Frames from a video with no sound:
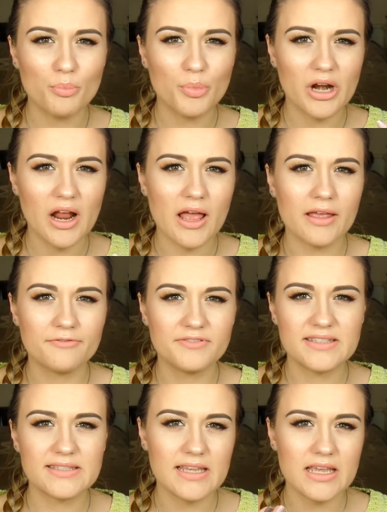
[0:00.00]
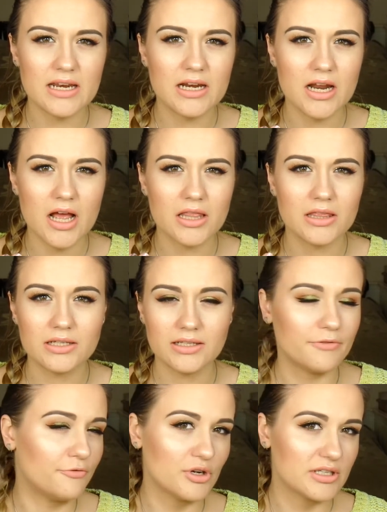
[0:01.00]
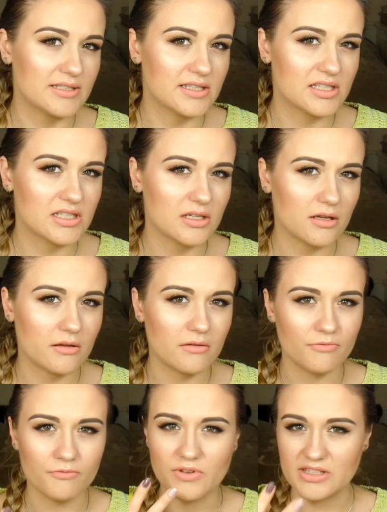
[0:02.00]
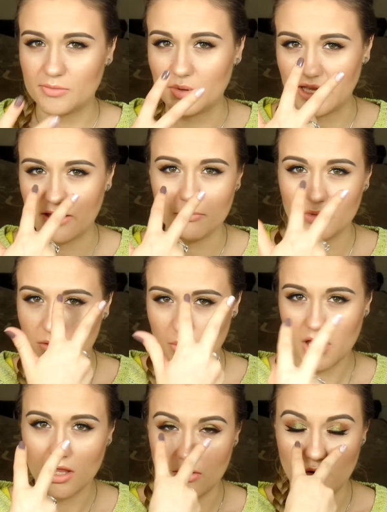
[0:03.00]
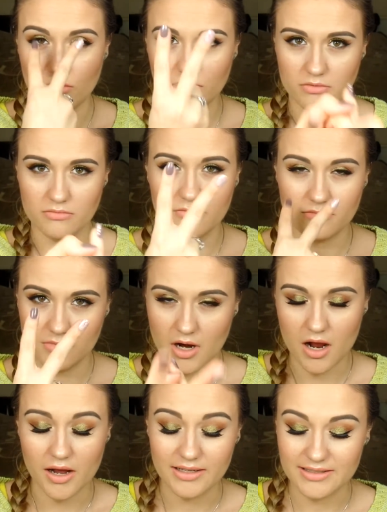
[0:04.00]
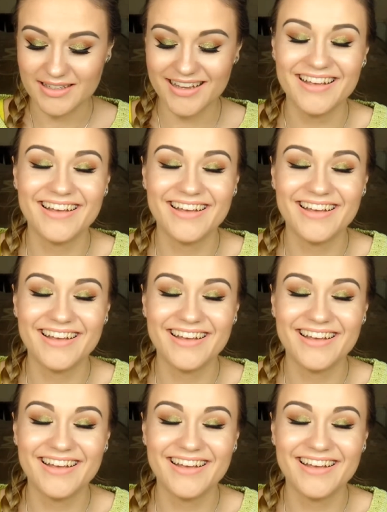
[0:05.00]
but I've seen the difference visibly with my own eyes.